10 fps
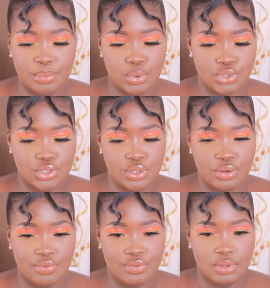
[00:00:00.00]
portion
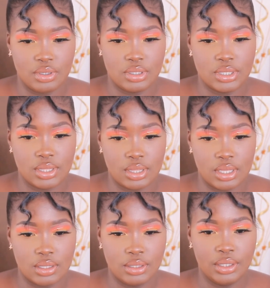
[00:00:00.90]
of the
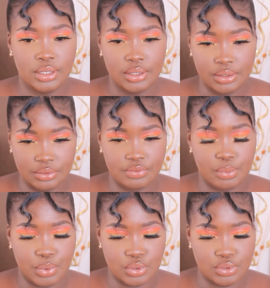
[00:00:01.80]
thing,
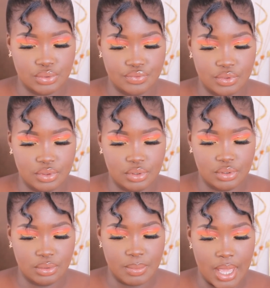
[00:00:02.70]
of
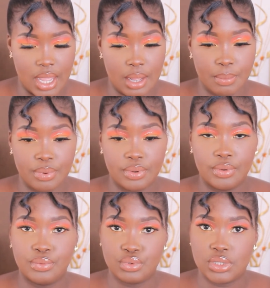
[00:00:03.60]
the makeup
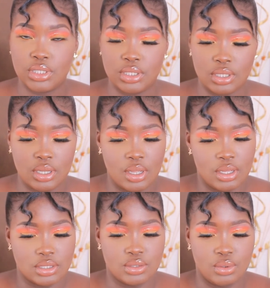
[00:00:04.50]
routine.
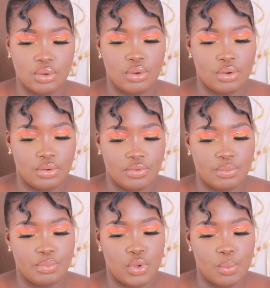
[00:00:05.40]
So
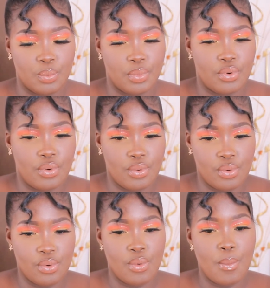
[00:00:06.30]
your
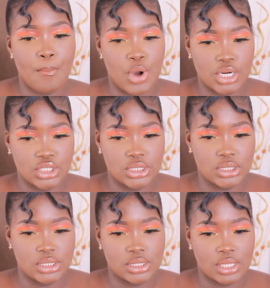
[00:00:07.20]

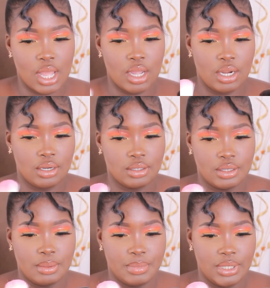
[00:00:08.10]
brushes are
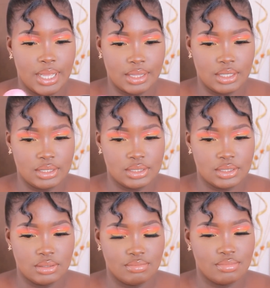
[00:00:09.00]
gonna be like
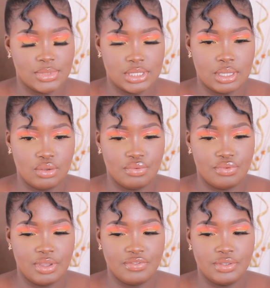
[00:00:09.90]
this. These are your
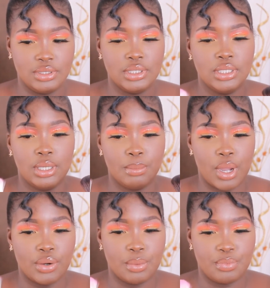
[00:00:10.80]
fluffy
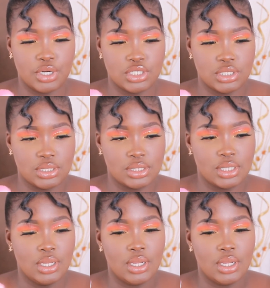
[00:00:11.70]
powder brushes.